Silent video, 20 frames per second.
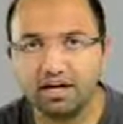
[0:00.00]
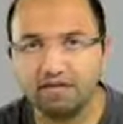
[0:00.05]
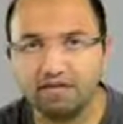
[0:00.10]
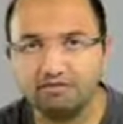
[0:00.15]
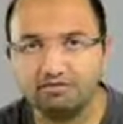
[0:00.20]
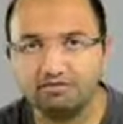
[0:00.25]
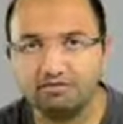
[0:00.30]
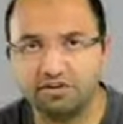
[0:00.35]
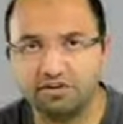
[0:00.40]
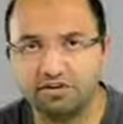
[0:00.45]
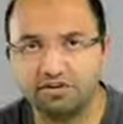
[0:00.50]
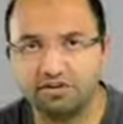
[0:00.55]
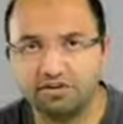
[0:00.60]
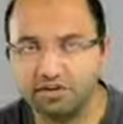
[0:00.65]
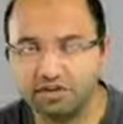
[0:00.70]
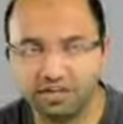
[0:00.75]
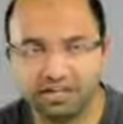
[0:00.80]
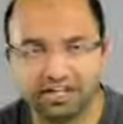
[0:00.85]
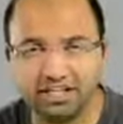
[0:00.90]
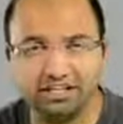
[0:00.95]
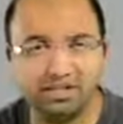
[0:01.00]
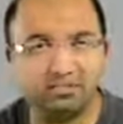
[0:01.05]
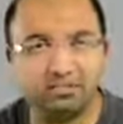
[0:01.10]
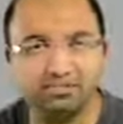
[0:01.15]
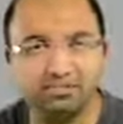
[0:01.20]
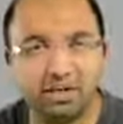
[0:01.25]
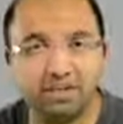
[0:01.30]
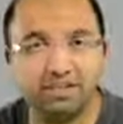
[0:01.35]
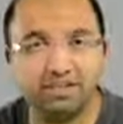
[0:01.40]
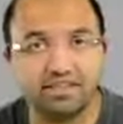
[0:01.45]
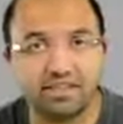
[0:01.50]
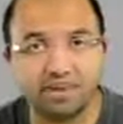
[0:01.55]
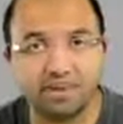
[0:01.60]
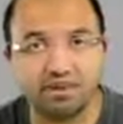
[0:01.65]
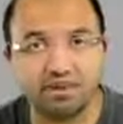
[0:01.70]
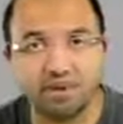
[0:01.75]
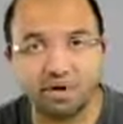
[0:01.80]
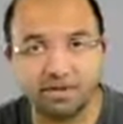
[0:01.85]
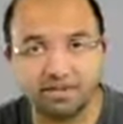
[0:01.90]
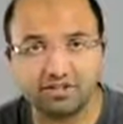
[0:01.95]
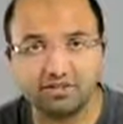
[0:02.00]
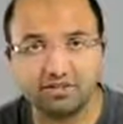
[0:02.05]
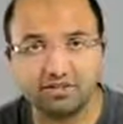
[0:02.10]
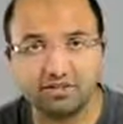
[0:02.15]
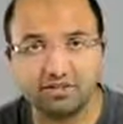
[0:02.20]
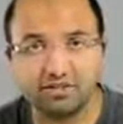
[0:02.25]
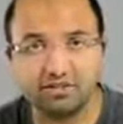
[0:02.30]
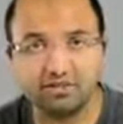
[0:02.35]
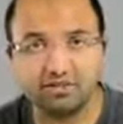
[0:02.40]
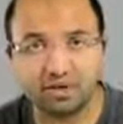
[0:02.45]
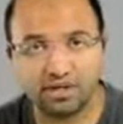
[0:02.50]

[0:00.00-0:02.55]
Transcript: of each bit that you write to it,